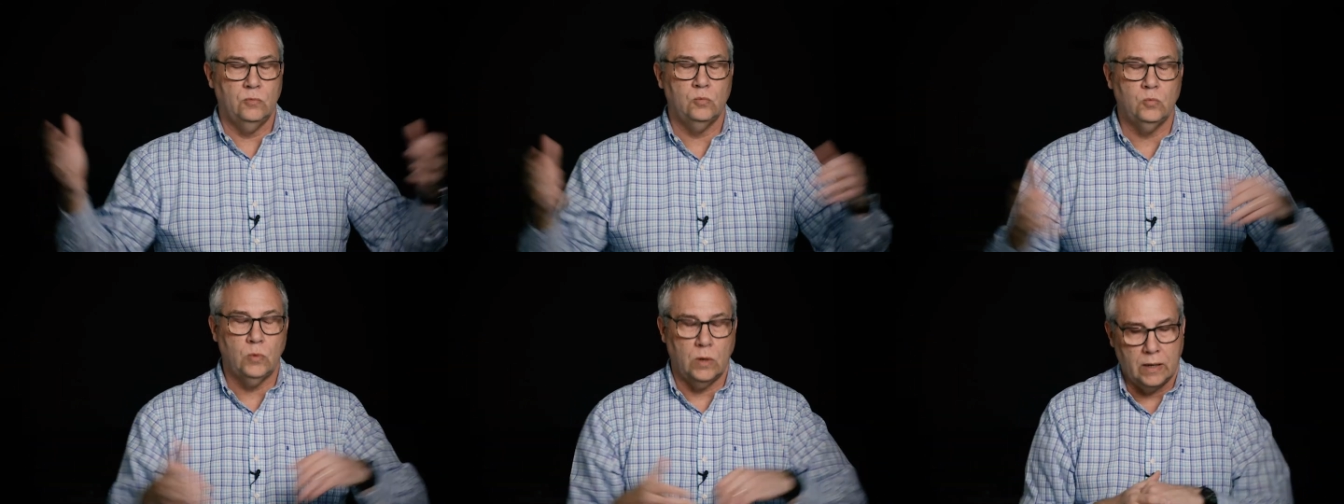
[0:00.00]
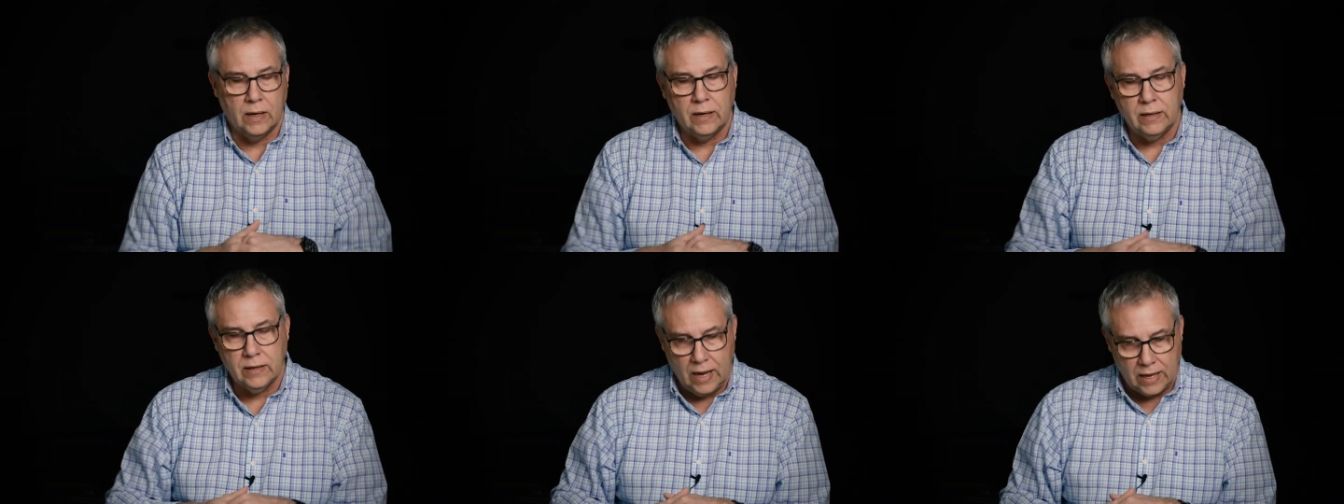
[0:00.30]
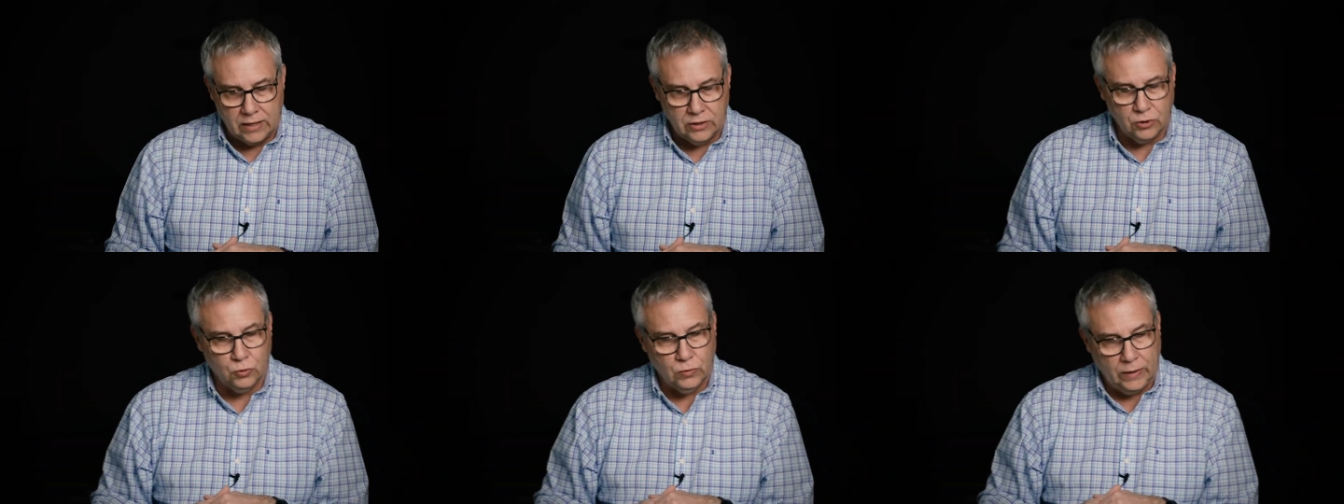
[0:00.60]
And,
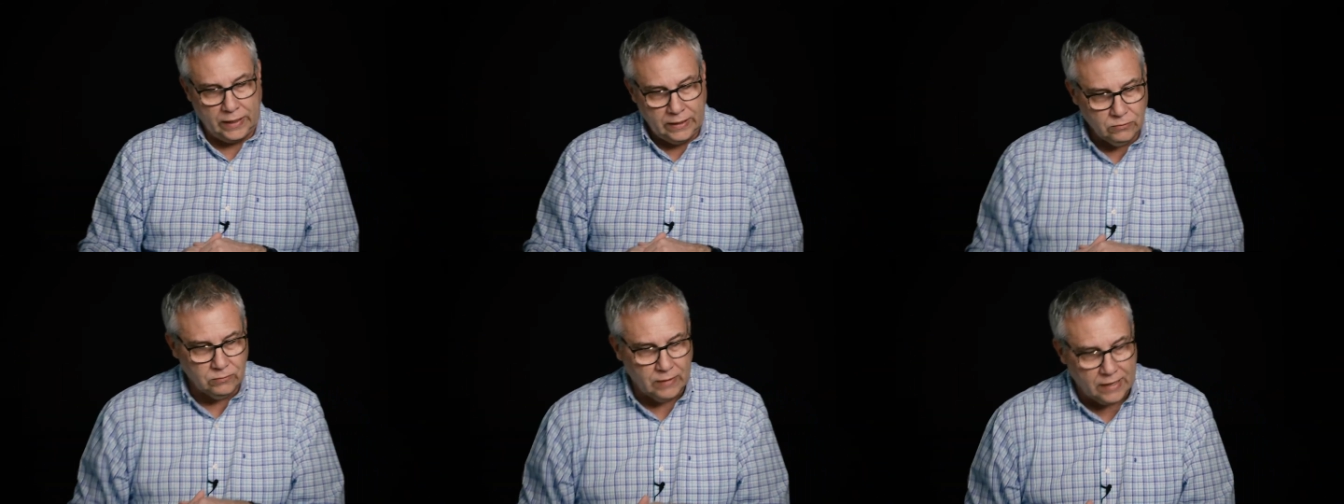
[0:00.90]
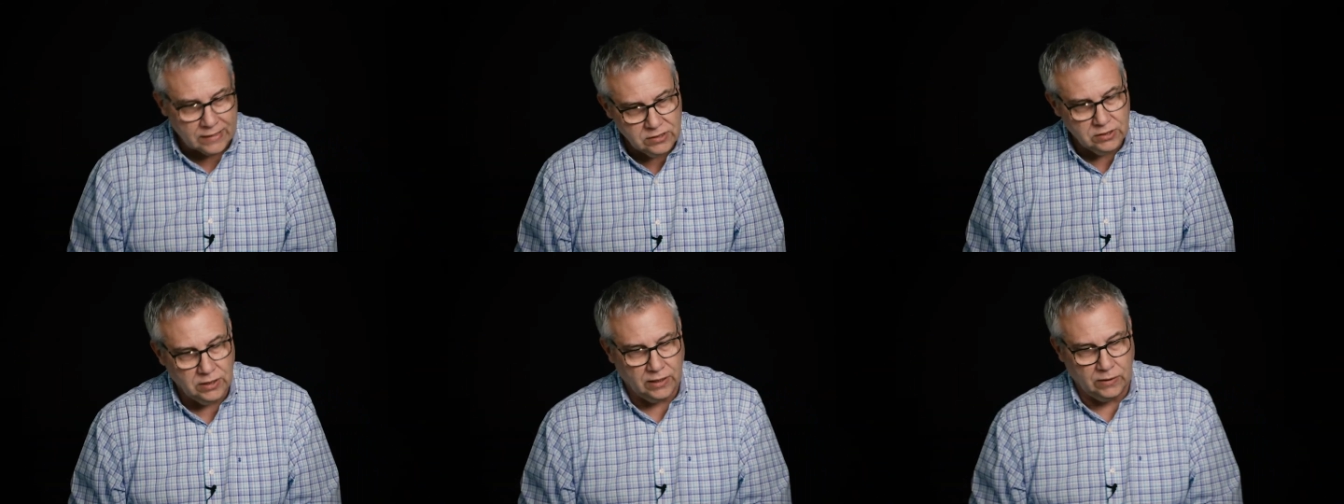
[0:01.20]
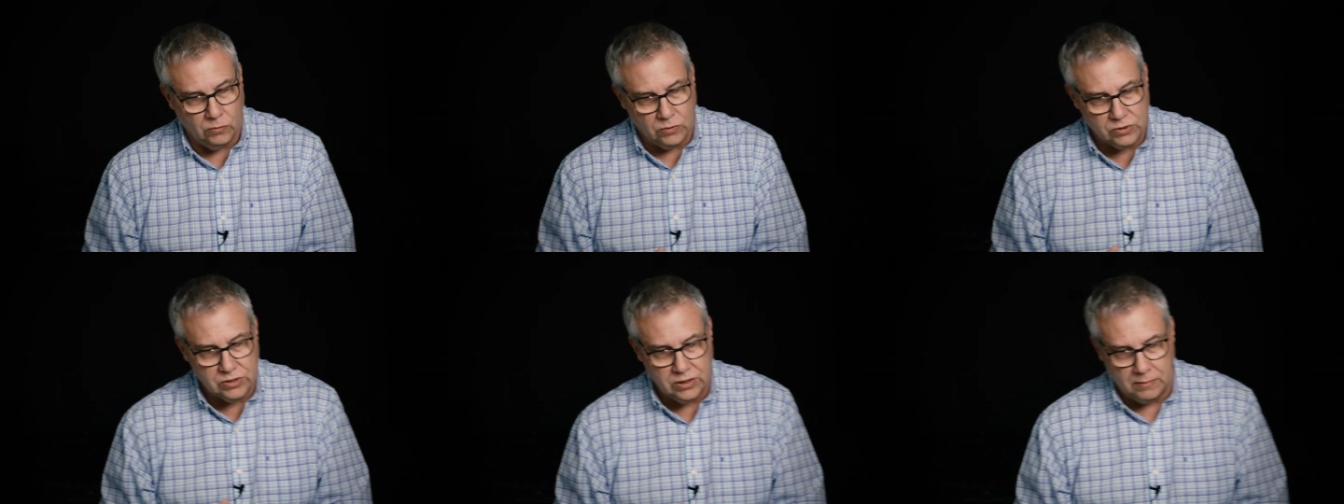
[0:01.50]
and Greek
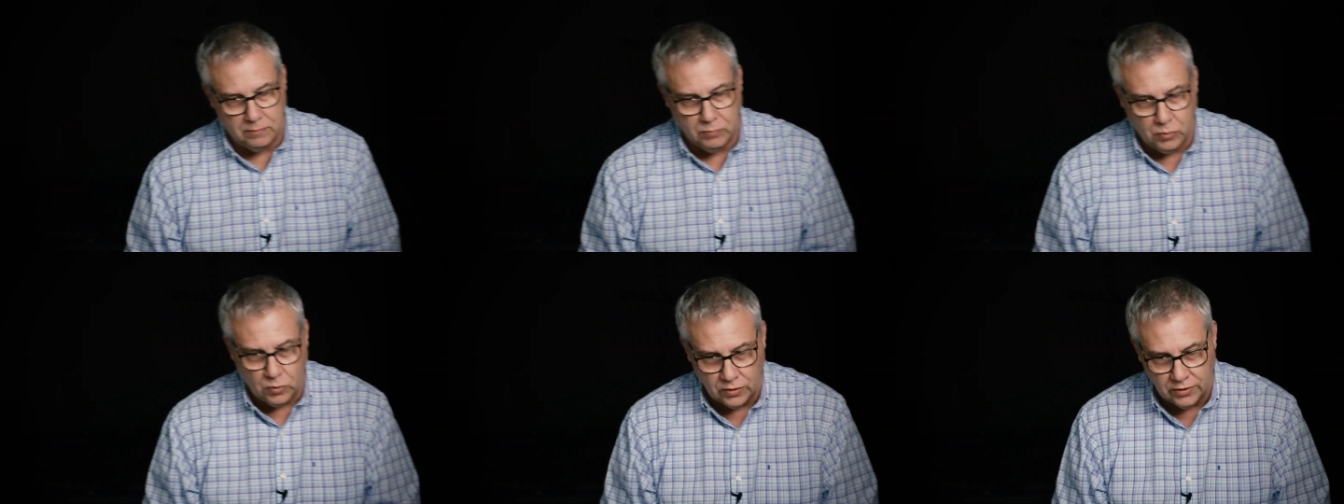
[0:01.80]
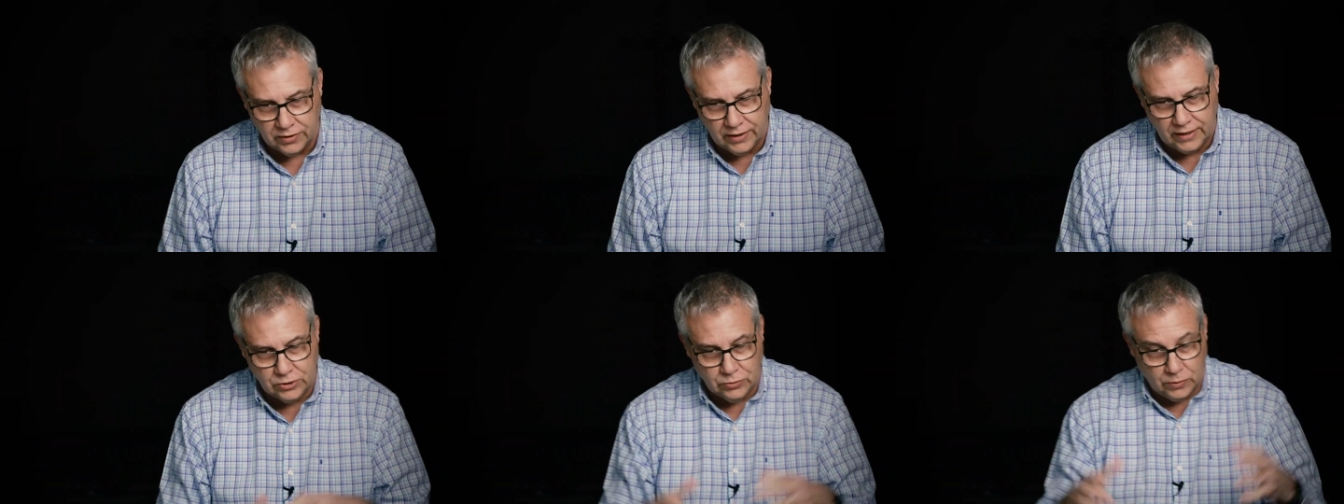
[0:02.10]
wrestling was an important thing.